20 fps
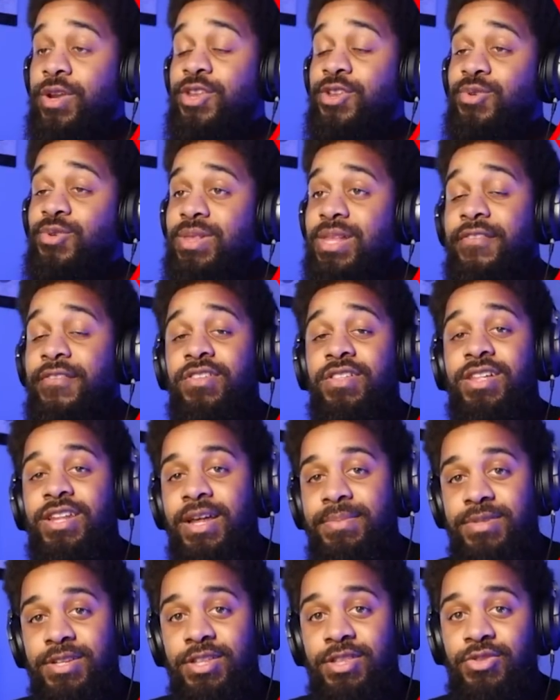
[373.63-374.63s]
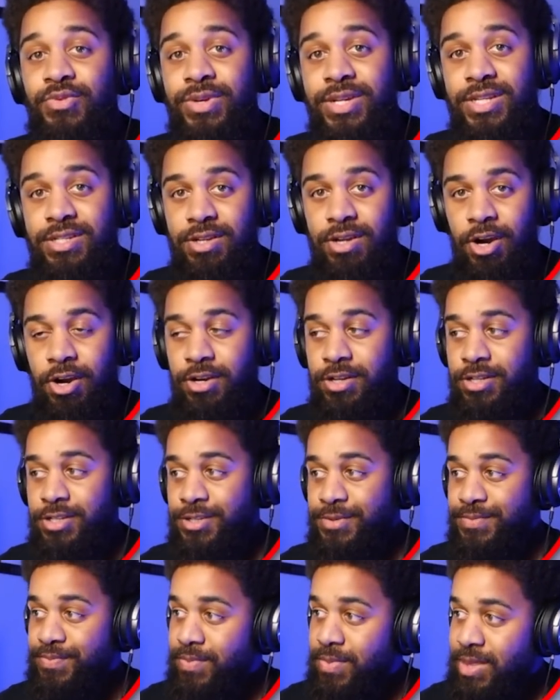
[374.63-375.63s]
you level it up to 3
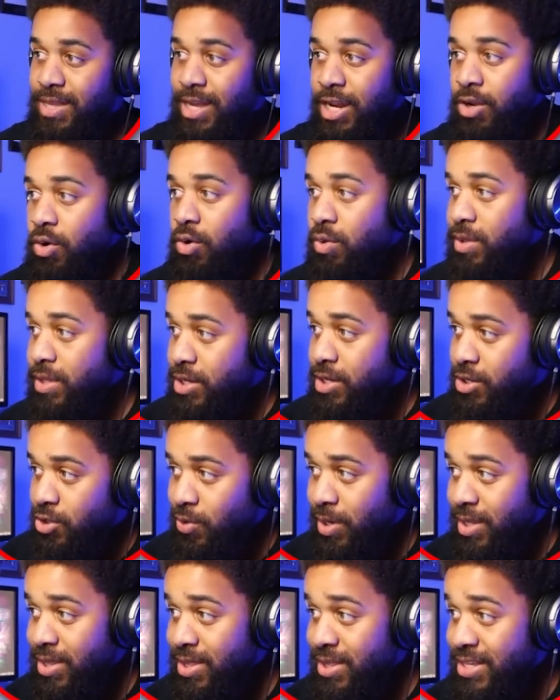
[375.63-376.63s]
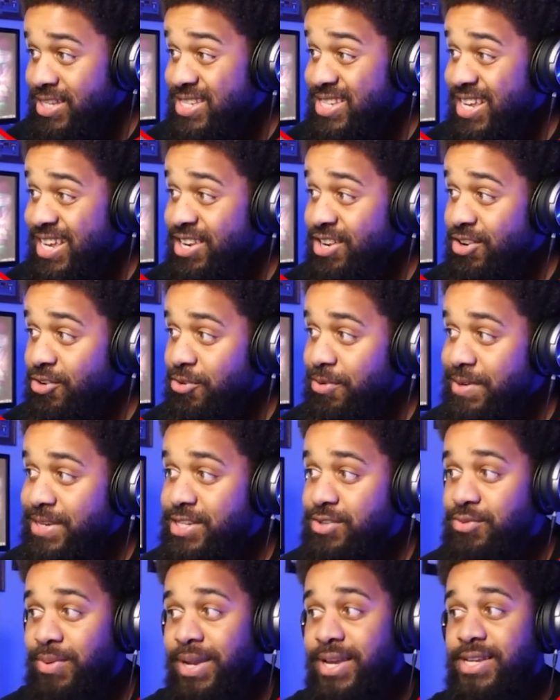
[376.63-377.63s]
stars, not only do you get this
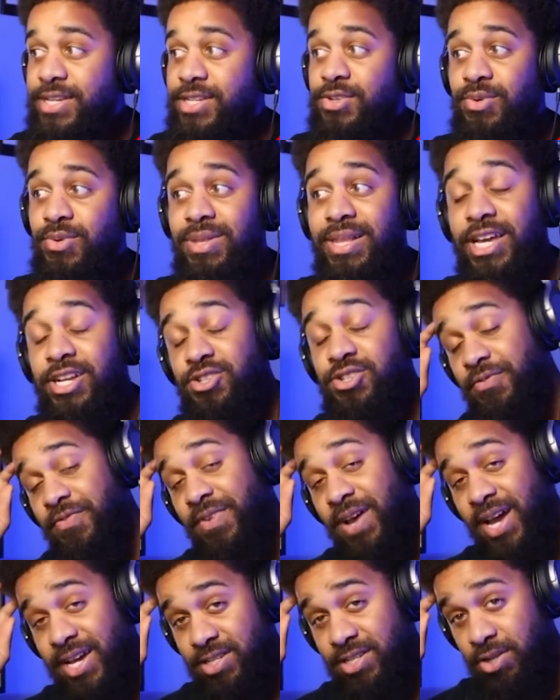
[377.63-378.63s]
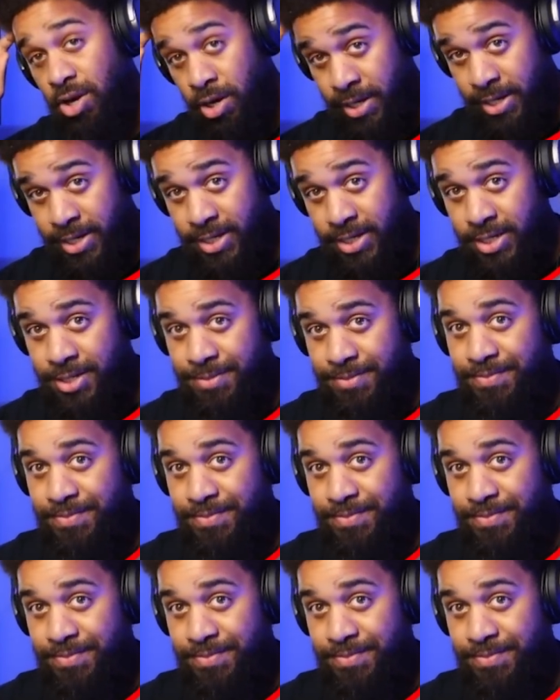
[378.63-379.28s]
increased rate to electrified targets,